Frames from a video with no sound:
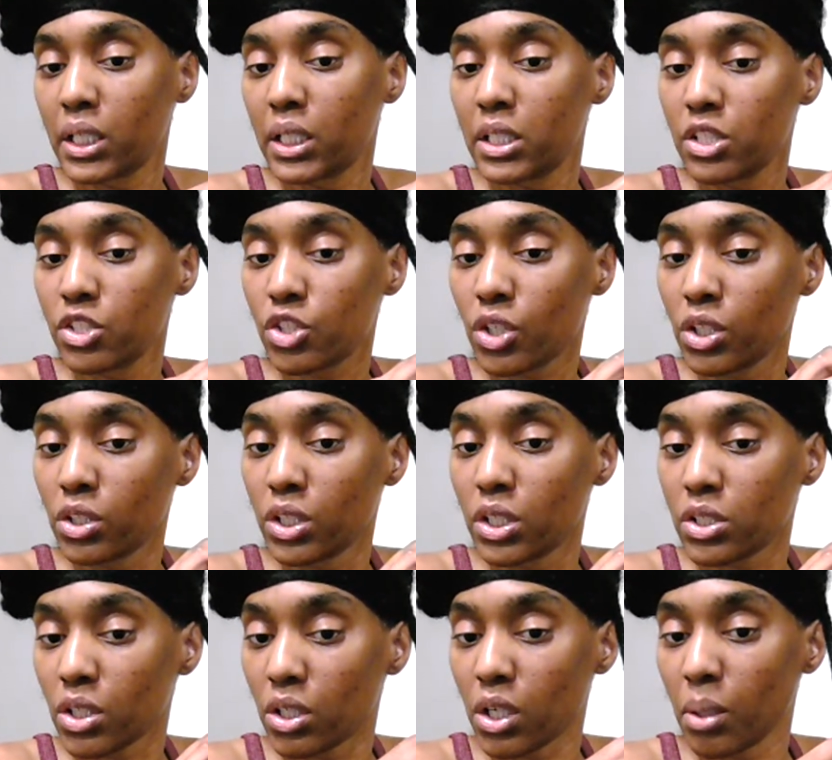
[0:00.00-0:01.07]
is that's
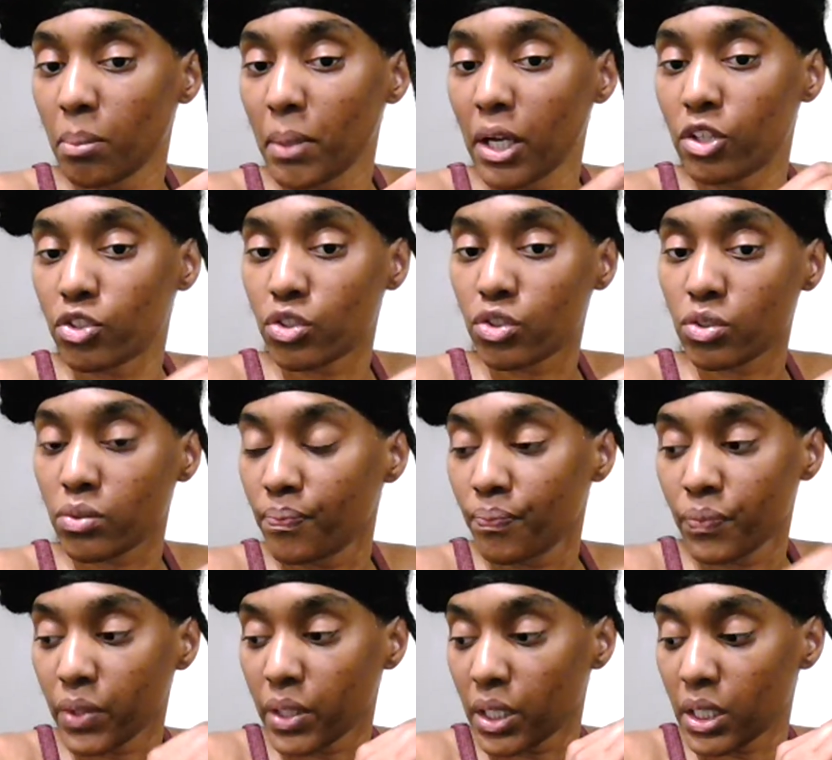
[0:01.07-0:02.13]
going to come out
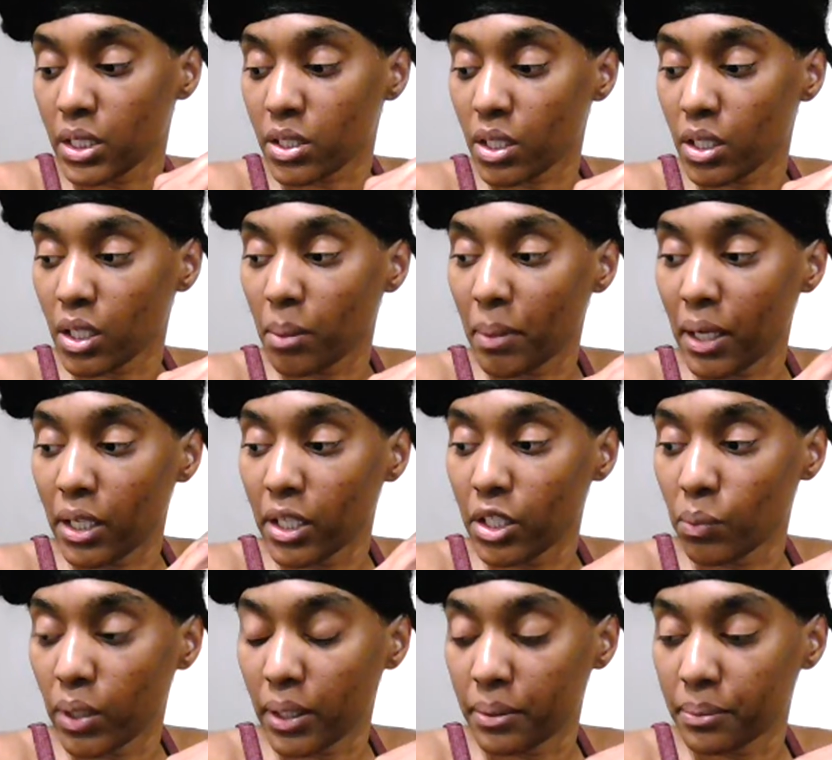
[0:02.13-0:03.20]
is going to come out
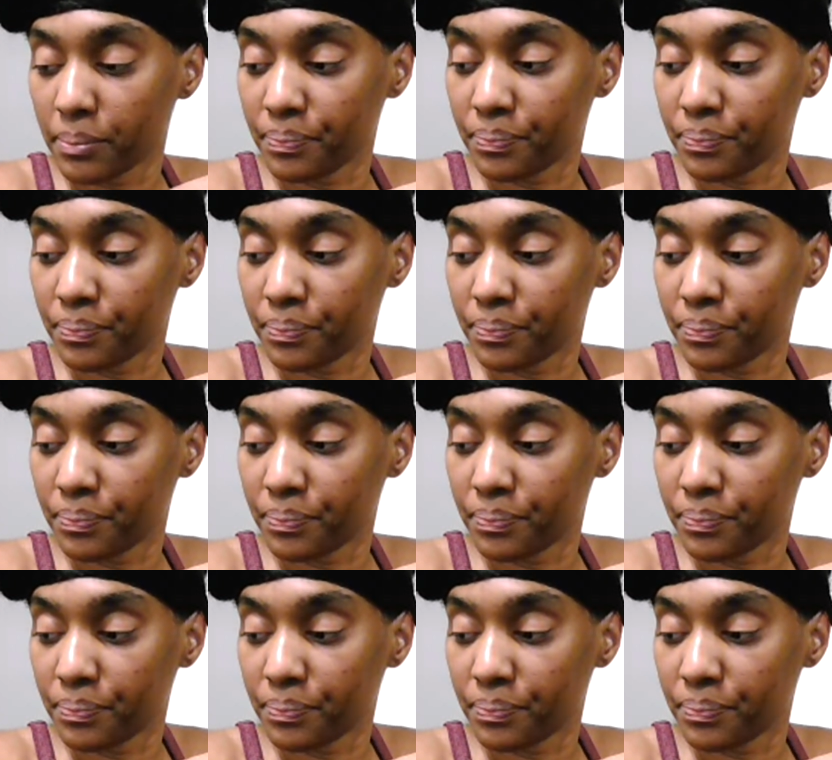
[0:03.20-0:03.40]
anyway.